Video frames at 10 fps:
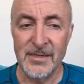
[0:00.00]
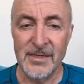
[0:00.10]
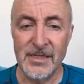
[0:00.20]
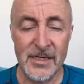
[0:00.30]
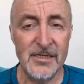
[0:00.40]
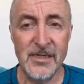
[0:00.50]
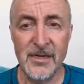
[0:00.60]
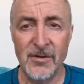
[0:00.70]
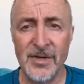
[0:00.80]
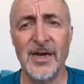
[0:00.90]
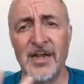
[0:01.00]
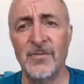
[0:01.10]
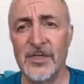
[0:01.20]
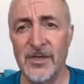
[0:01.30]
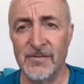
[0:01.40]
It's easy to go, yeah, I love
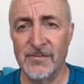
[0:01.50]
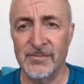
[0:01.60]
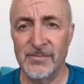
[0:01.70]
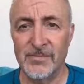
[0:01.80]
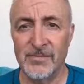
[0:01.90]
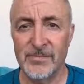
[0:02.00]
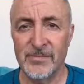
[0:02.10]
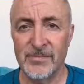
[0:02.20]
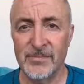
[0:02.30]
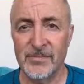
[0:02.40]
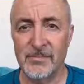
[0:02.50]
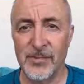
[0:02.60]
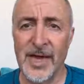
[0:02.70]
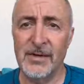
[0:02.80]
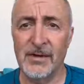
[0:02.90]
myself.
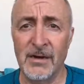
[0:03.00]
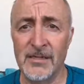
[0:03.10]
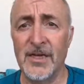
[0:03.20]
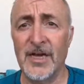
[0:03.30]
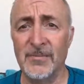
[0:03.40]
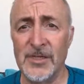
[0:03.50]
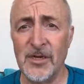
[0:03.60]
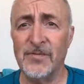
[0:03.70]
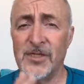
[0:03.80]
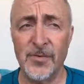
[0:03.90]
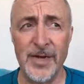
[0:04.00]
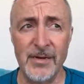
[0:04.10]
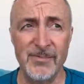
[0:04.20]
Be hand in heart, say I love myself. It's great.